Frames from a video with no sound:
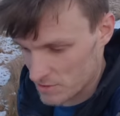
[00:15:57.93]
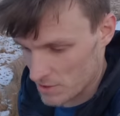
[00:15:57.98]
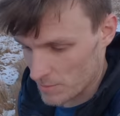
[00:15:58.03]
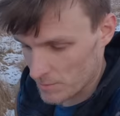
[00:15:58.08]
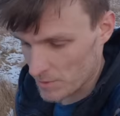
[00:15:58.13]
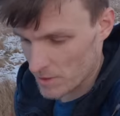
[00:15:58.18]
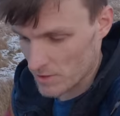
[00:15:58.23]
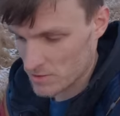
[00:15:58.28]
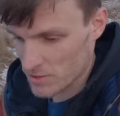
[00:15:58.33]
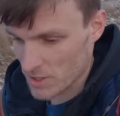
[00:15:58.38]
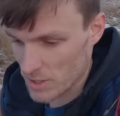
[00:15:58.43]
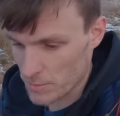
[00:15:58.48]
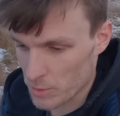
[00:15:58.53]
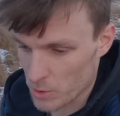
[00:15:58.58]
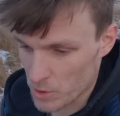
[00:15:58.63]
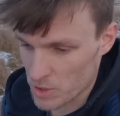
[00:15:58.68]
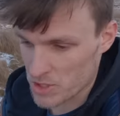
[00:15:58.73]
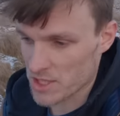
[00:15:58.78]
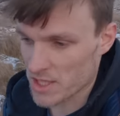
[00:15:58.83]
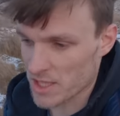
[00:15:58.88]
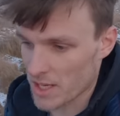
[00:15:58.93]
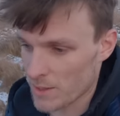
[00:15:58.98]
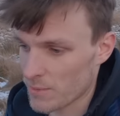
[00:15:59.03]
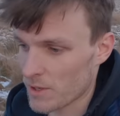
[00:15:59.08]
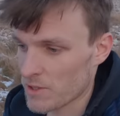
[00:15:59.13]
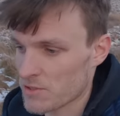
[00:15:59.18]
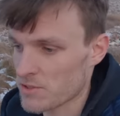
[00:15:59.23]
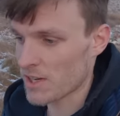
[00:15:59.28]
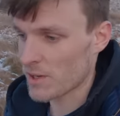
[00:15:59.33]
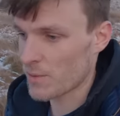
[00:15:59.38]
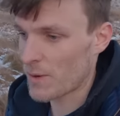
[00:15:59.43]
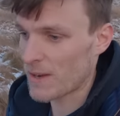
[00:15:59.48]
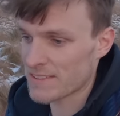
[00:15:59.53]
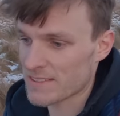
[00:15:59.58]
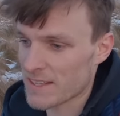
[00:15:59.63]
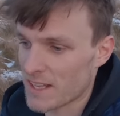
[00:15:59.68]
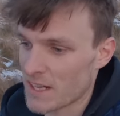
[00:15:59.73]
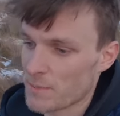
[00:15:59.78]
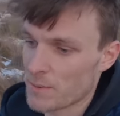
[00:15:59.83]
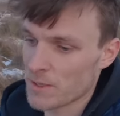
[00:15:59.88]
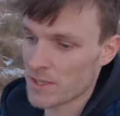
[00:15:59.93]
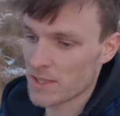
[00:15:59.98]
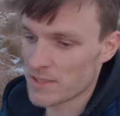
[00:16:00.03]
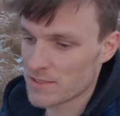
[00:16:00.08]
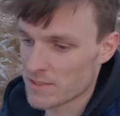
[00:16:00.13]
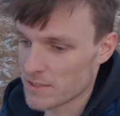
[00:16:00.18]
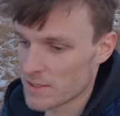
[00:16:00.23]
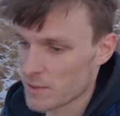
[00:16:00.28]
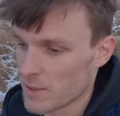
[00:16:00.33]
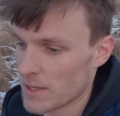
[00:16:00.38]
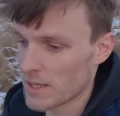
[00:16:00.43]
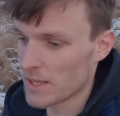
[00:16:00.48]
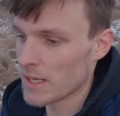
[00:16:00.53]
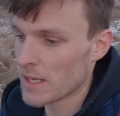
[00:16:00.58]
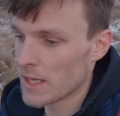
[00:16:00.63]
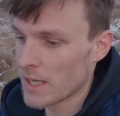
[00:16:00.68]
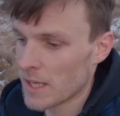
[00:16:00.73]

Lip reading: So I'm not trying to push it. I'm not trying to ask anybody to do it.